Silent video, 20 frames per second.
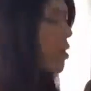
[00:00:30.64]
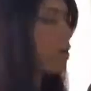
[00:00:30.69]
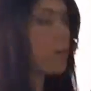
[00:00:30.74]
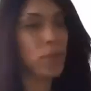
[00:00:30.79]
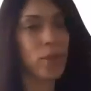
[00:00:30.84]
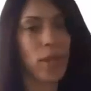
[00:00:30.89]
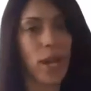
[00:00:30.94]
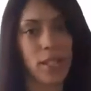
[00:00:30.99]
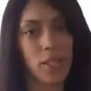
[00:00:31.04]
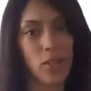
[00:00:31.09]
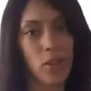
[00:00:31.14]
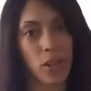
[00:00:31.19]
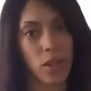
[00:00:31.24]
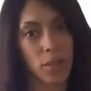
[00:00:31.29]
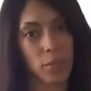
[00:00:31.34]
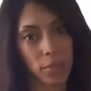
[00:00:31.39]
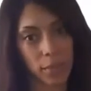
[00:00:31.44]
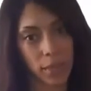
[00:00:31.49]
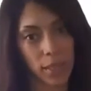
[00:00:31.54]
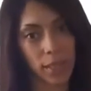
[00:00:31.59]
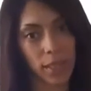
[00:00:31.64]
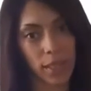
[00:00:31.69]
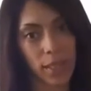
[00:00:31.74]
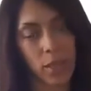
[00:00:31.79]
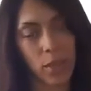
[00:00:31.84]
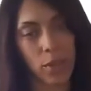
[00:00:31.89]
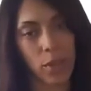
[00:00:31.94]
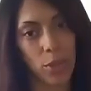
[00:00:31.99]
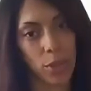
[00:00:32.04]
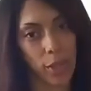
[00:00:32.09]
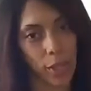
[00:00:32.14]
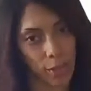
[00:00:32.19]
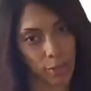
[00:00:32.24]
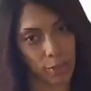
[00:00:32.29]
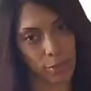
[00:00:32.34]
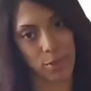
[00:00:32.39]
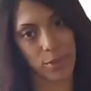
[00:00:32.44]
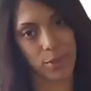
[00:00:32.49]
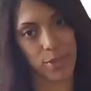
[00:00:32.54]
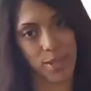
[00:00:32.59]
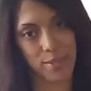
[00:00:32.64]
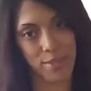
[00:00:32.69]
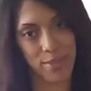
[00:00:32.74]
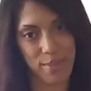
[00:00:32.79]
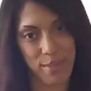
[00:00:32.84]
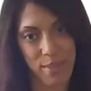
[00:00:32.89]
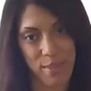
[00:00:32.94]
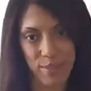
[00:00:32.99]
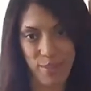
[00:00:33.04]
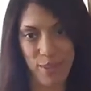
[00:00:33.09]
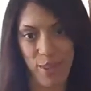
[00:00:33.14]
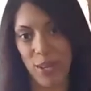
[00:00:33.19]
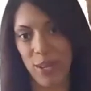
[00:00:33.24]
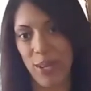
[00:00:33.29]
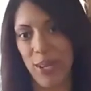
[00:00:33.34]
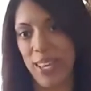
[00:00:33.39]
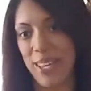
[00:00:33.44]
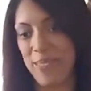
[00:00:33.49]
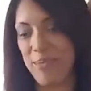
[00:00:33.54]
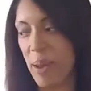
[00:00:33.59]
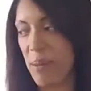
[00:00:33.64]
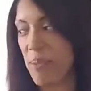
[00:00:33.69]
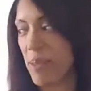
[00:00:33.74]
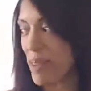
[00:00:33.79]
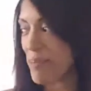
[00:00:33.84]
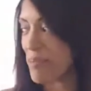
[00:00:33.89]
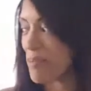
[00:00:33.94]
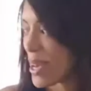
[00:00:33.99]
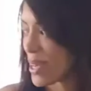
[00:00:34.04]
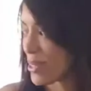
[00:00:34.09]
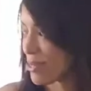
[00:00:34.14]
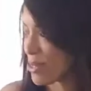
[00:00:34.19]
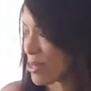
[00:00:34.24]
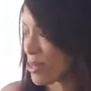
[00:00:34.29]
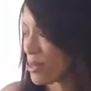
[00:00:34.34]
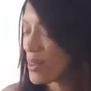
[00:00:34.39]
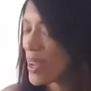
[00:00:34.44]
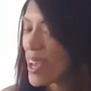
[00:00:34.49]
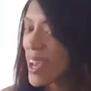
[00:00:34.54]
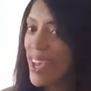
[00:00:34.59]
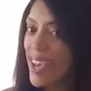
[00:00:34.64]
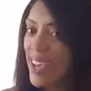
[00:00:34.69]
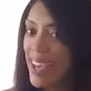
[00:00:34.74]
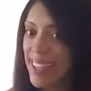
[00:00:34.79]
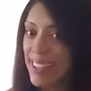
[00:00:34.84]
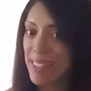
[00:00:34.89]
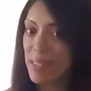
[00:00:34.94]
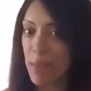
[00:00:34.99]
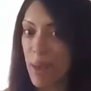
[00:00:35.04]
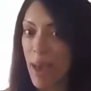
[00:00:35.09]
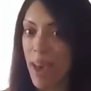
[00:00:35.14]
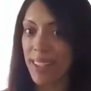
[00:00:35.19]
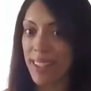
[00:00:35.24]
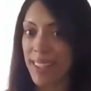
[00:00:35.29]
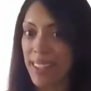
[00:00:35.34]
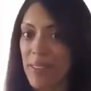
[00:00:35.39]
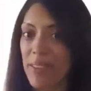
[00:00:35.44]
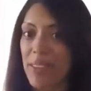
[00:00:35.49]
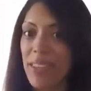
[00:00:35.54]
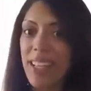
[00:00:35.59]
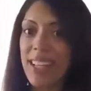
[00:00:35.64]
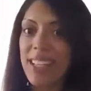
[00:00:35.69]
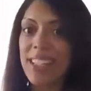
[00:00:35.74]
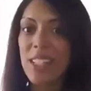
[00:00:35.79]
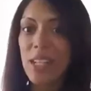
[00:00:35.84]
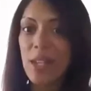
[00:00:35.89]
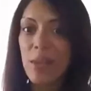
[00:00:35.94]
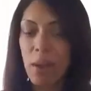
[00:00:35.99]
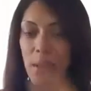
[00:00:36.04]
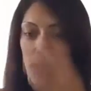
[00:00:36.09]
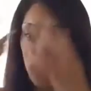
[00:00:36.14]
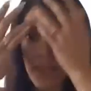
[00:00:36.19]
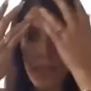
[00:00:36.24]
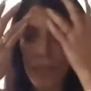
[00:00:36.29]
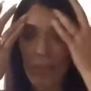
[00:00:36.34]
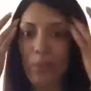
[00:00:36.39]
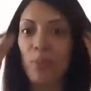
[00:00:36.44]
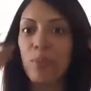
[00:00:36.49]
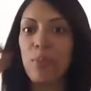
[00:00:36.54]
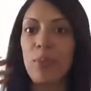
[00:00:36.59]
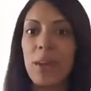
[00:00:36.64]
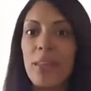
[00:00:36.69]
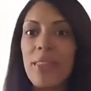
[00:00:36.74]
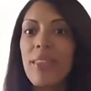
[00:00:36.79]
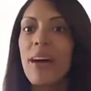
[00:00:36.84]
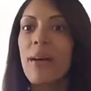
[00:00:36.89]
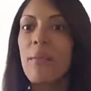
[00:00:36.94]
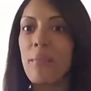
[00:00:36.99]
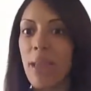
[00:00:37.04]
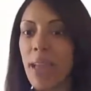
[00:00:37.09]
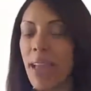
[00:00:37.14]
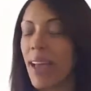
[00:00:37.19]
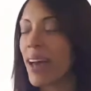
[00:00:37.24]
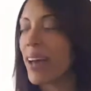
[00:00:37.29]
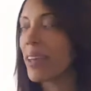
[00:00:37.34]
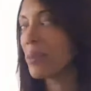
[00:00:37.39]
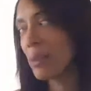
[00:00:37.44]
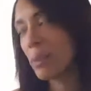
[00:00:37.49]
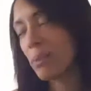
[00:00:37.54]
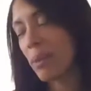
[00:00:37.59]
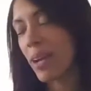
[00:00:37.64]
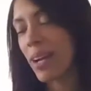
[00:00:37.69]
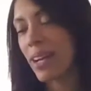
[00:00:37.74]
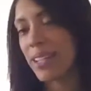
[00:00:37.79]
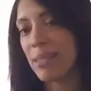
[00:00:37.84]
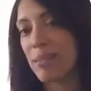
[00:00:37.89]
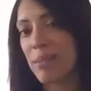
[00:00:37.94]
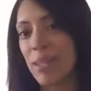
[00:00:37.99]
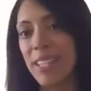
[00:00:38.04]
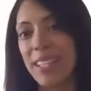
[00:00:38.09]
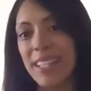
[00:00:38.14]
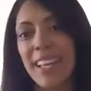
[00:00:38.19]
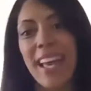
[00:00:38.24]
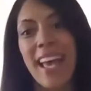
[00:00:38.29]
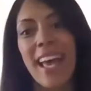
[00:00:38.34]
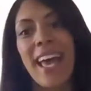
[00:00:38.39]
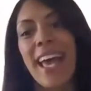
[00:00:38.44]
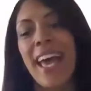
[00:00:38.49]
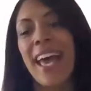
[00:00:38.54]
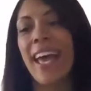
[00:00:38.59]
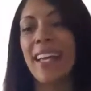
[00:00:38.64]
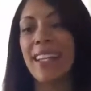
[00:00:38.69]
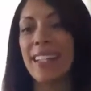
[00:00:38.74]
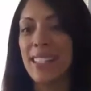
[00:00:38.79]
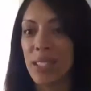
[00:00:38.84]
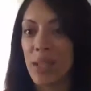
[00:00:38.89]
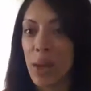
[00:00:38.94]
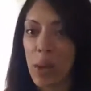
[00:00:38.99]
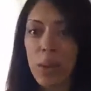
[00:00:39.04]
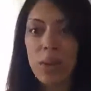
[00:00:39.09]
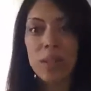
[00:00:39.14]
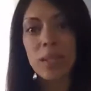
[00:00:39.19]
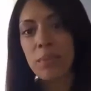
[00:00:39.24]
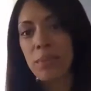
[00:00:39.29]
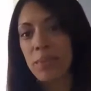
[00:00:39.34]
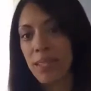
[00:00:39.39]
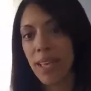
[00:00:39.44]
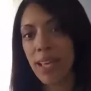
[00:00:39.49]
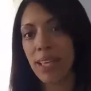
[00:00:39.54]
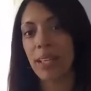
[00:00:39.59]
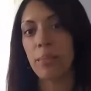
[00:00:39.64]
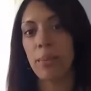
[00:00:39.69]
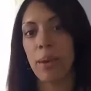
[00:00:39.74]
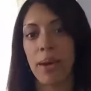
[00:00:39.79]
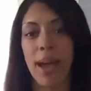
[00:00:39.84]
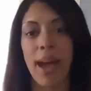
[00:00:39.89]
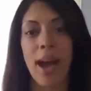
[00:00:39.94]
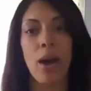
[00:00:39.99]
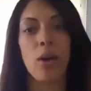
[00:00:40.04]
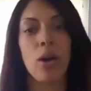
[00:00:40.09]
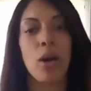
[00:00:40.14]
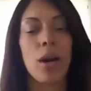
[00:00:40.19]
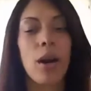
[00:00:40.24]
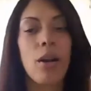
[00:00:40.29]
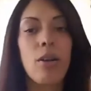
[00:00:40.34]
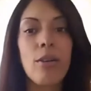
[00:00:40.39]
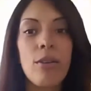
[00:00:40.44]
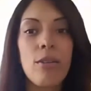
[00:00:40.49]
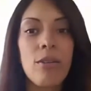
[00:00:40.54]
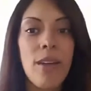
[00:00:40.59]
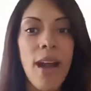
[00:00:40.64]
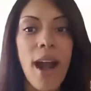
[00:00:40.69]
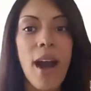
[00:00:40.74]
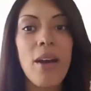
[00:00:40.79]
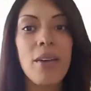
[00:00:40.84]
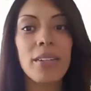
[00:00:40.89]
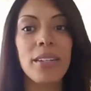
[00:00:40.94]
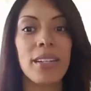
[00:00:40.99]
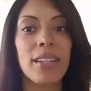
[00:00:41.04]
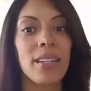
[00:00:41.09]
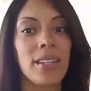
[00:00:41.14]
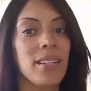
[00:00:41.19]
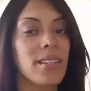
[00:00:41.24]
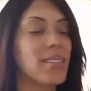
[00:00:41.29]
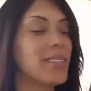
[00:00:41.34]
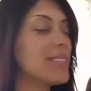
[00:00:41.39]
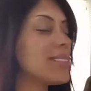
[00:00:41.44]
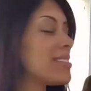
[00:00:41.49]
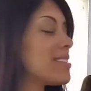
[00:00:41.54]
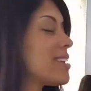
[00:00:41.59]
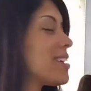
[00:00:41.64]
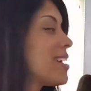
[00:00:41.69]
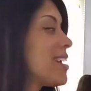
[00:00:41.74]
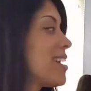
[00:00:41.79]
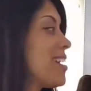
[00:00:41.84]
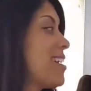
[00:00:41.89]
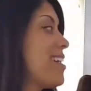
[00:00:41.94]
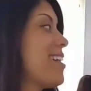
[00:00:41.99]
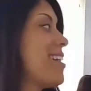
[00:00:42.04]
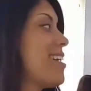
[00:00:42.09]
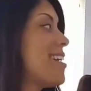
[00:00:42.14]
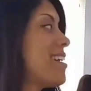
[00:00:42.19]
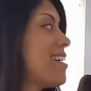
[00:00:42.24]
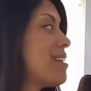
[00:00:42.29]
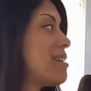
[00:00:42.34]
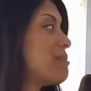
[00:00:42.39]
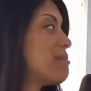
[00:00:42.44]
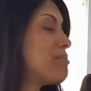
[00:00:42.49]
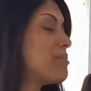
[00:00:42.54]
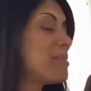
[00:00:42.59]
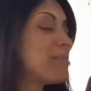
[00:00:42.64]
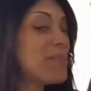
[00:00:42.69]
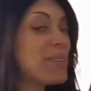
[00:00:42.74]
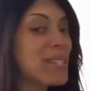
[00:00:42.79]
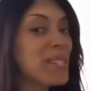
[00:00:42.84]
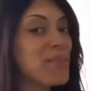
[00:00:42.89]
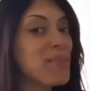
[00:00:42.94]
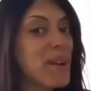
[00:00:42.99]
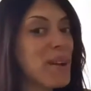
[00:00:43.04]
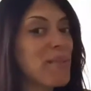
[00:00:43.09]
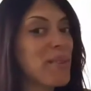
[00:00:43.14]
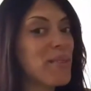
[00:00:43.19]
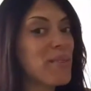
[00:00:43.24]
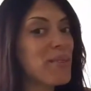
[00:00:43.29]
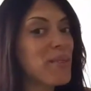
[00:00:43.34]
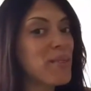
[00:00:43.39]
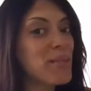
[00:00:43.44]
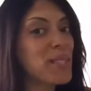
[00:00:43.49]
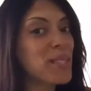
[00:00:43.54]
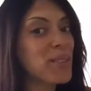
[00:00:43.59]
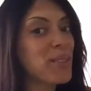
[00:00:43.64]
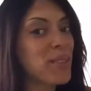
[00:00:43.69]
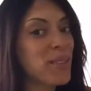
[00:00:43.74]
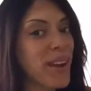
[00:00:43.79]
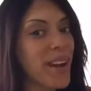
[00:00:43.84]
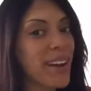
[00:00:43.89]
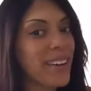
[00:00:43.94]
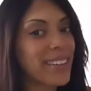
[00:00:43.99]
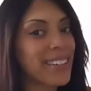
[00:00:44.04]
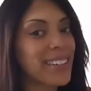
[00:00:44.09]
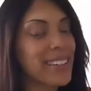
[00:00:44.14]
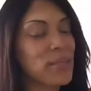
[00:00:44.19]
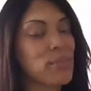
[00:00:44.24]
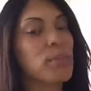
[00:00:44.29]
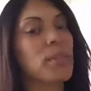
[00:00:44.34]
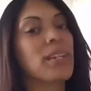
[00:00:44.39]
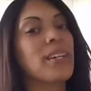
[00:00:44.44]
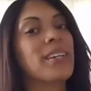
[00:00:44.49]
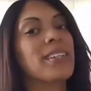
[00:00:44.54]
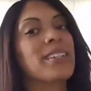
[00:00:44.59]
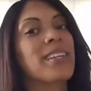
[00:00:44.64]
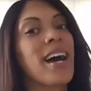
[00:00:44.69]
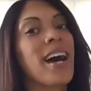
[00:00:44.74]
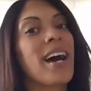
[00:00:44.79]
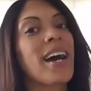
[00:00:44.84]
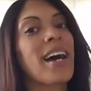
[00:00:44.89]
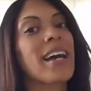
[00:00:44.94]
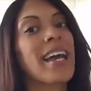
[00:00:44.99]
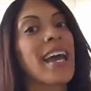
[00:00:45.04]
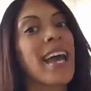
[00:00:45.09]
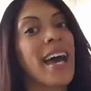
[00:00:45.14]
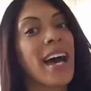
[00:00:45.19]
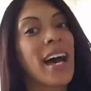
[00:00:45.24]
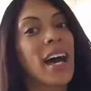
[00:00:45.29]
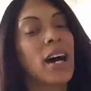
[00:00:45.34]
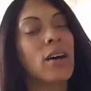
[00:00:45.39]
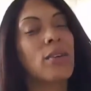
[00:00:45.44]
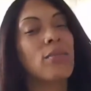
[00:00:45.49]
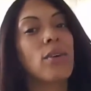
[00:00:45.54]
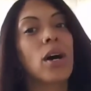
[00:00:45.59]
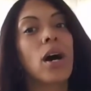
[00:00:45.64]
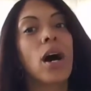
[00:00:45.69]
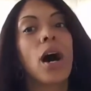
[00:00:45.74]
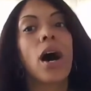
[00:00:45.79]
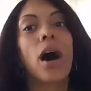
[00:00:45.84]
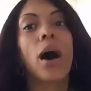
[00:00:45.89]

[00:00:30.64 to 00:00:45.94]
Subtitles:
I hope you guys aren't completely like grossed out by my bedroom. It's bad enough that I share my bedroom with a man, with my husband, and he's always upset about how crowded it is. The reason why my room is so crowded is because I have